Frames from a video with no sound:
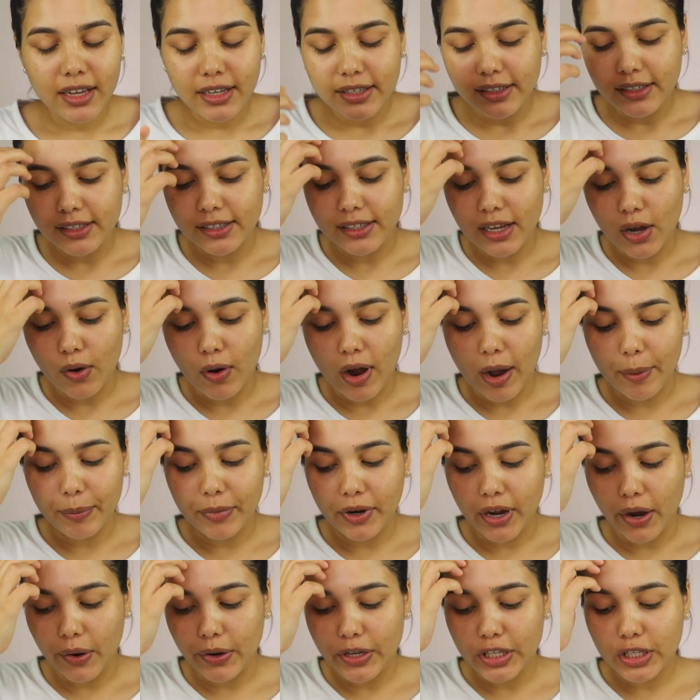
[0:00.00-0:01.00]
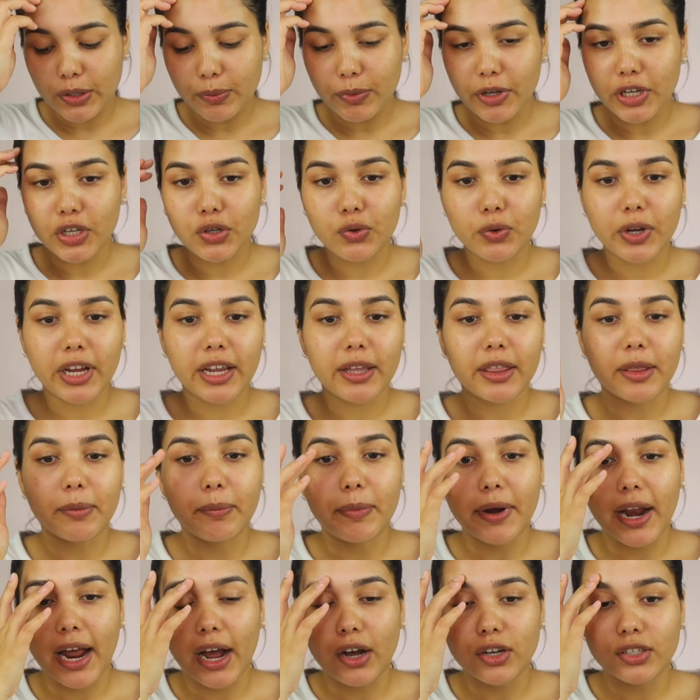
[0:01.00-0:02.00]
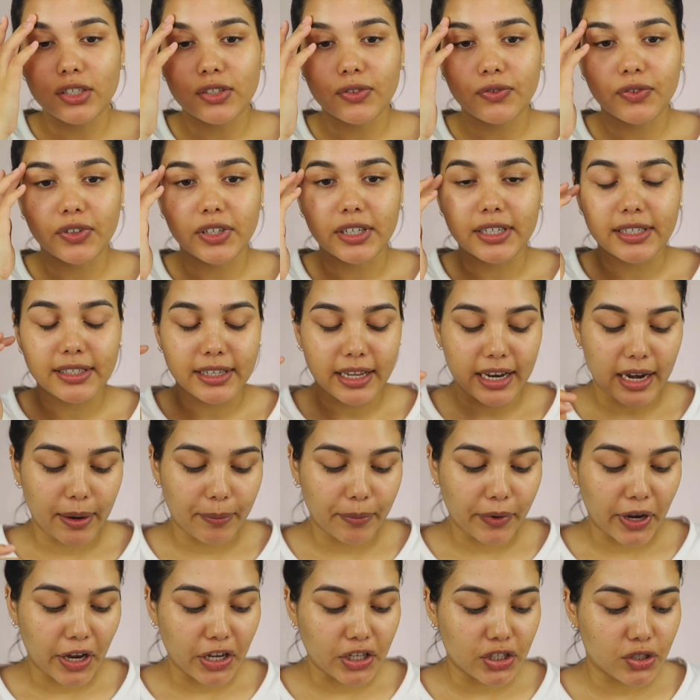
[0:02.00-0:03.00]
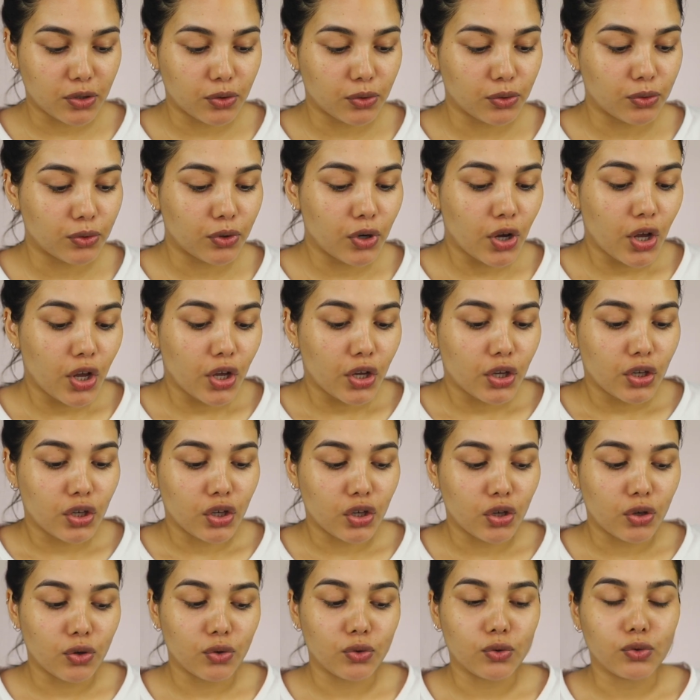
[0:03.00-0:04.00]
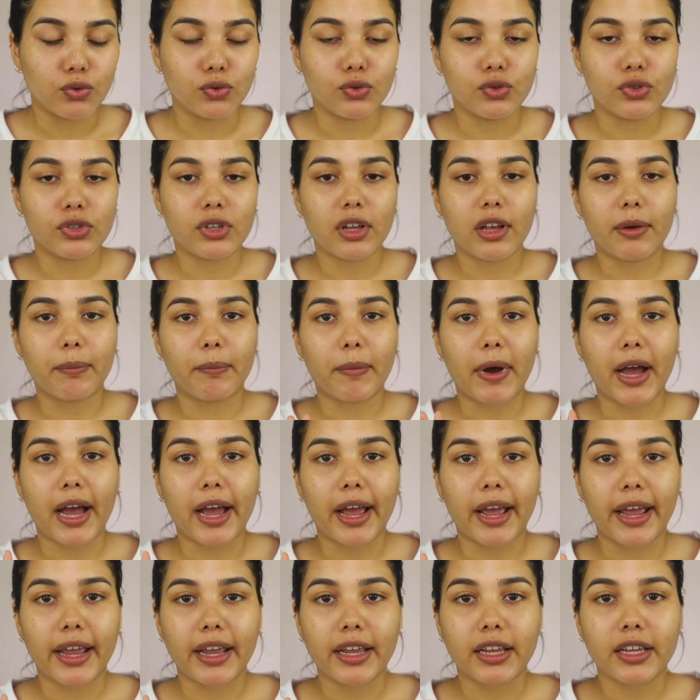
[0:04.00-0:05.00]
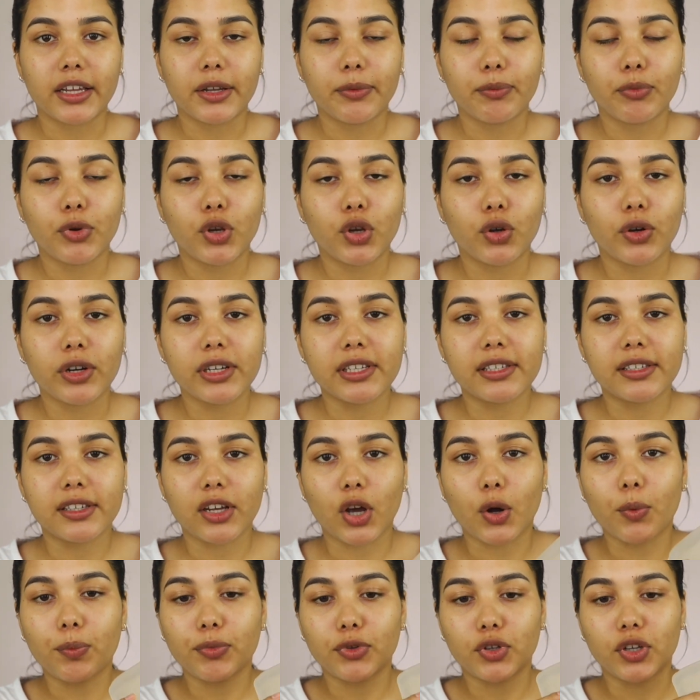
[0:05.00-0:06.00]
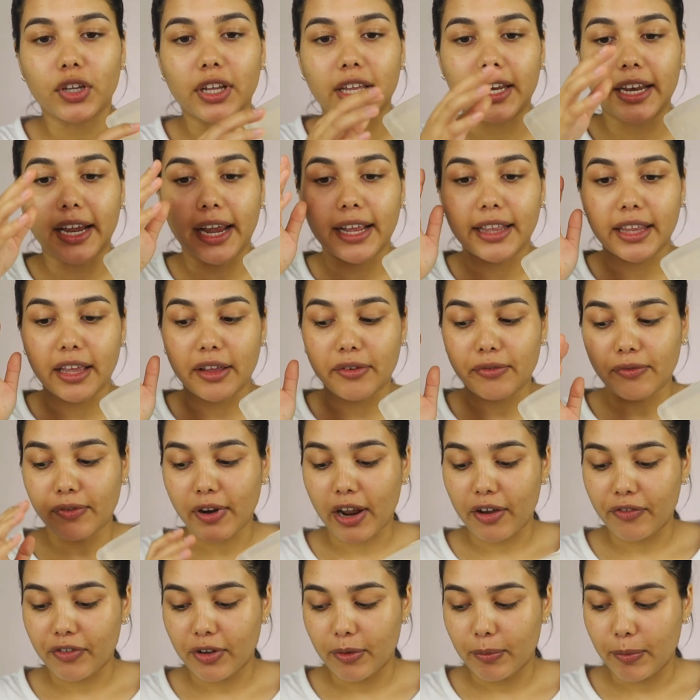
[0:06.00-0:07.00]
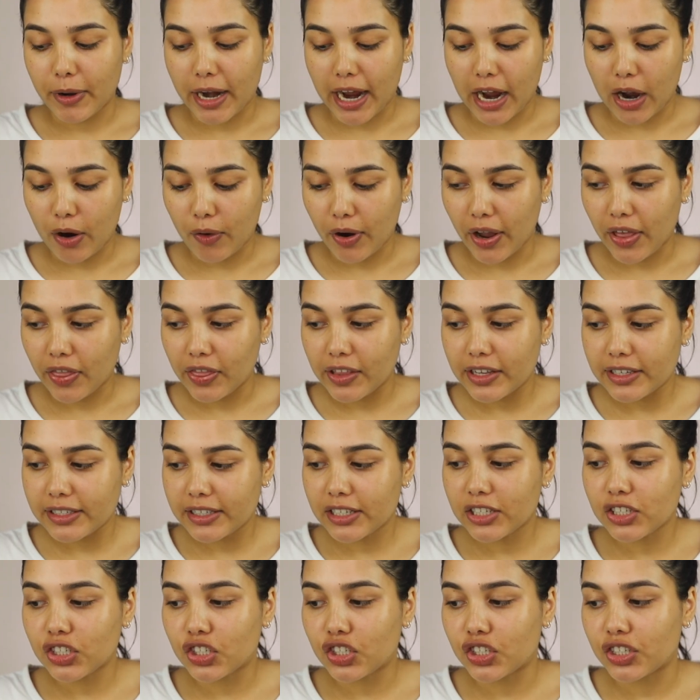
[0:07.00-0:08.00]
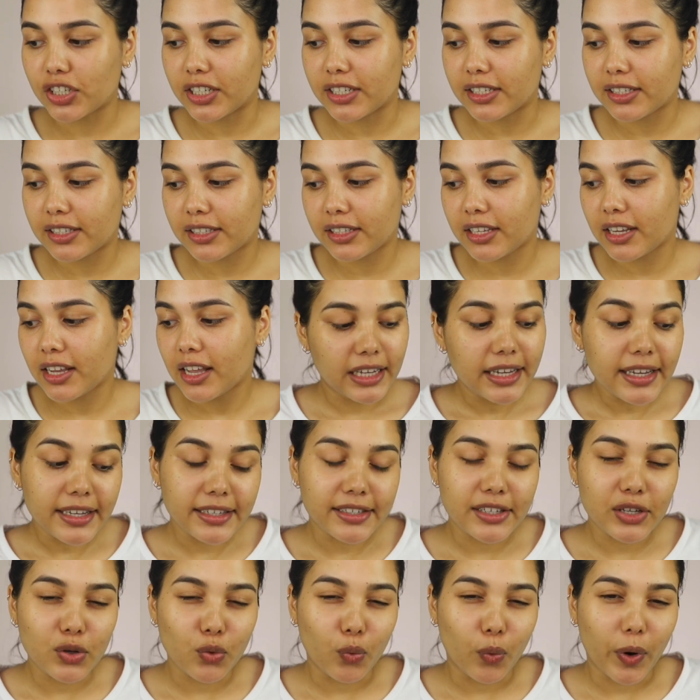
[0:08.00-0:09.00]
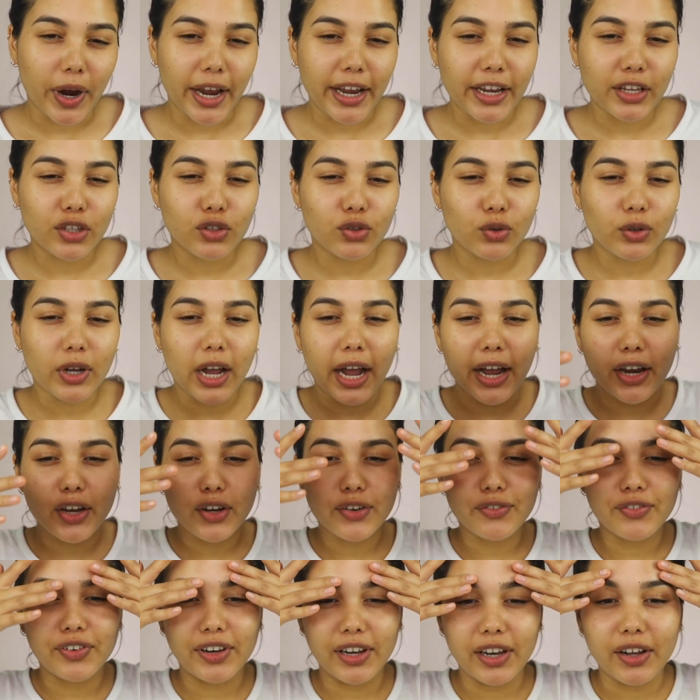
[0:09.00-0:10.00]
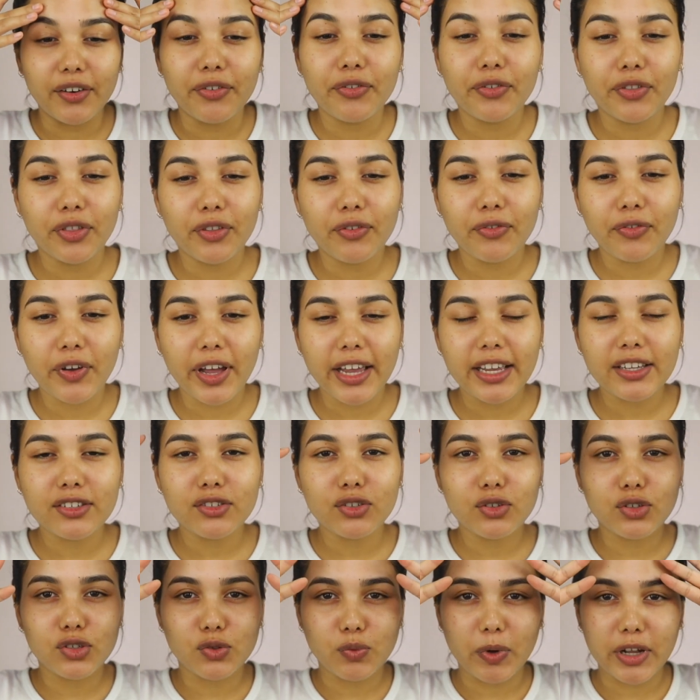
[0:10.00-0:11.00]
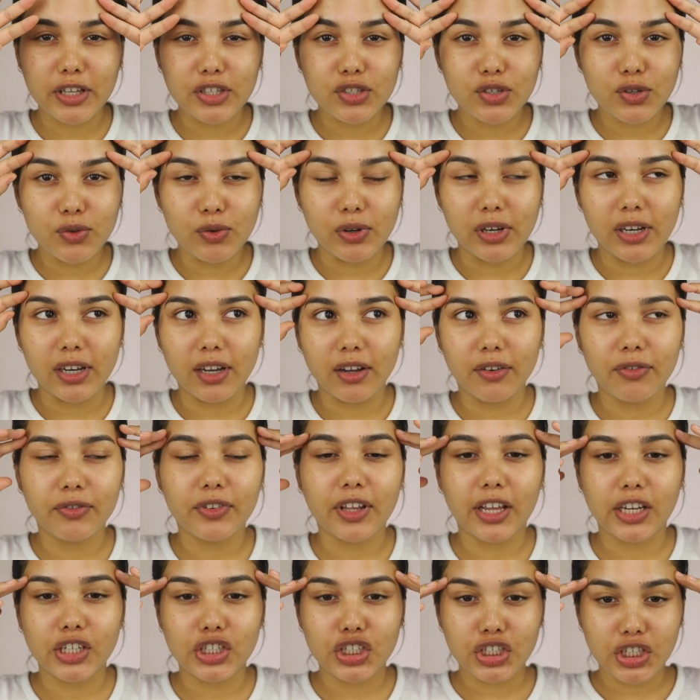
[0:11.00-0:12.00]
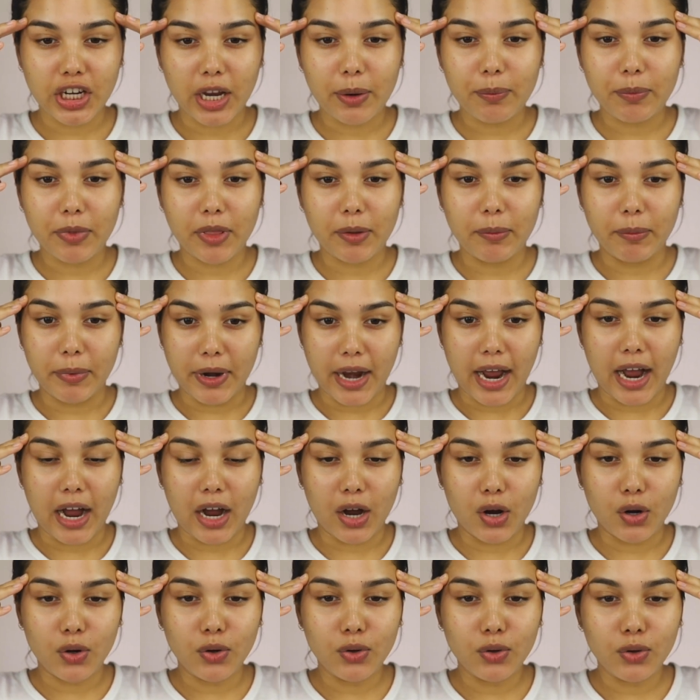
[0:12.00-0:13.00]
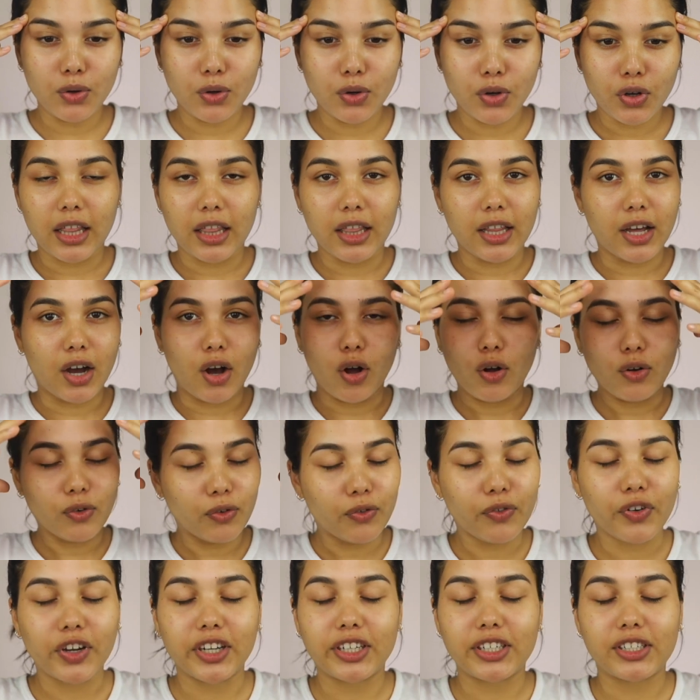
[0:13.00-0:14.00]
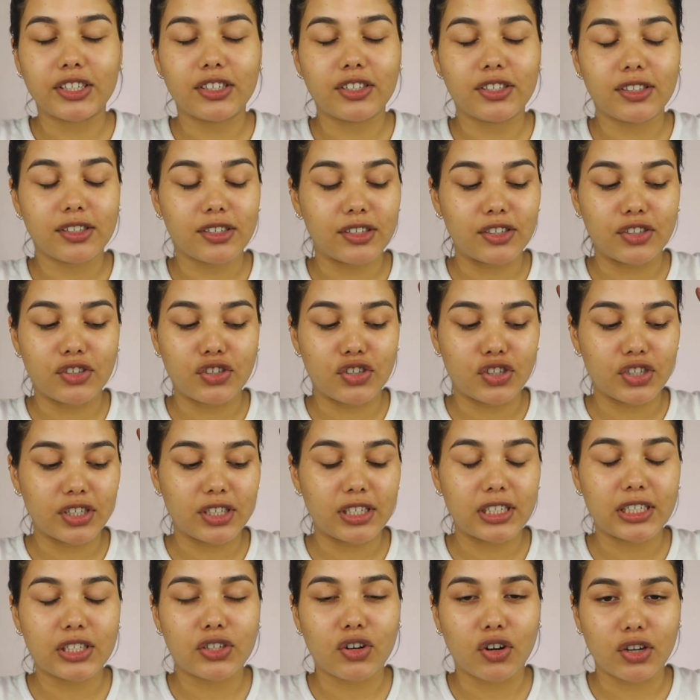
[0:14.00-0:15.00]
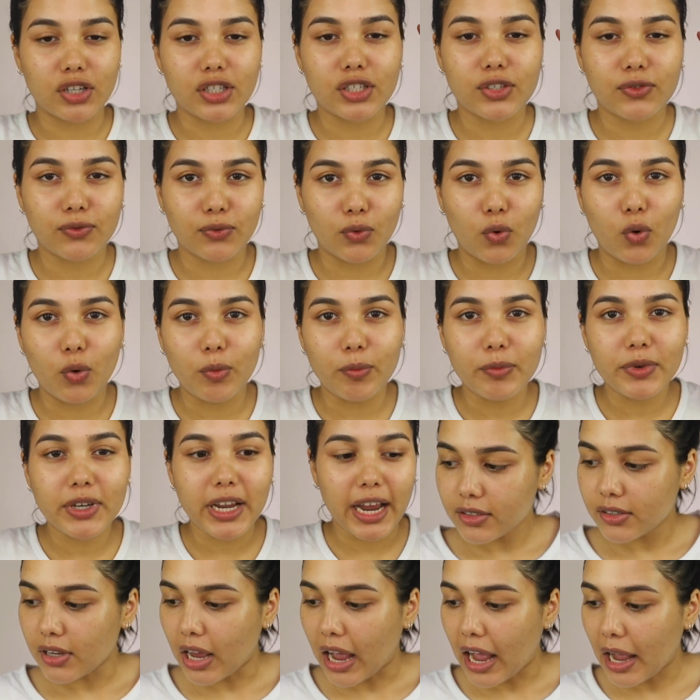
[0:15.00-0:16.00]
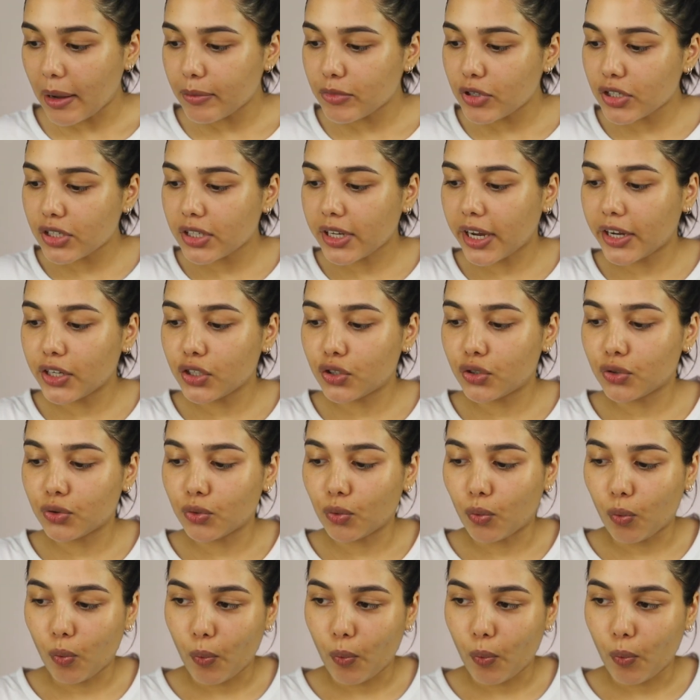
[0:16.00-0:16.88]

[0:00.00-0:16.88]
So I'm going to be doing the brows first, and I'm going to use my pure soap to create a fluffy brow. And this is just easy way to kind of lift the face, because once you lift and shape the brow, the whole face is just transformed. So I'm just going to